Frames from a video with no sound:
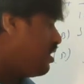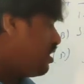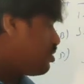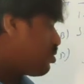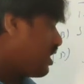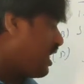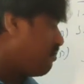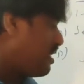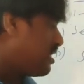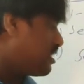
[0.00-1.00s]
So A
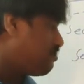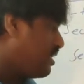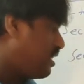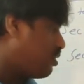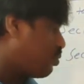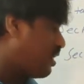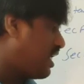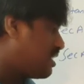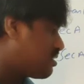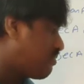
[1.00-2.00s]
minus B into A
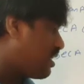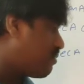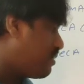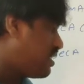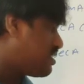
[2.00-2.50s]
square plus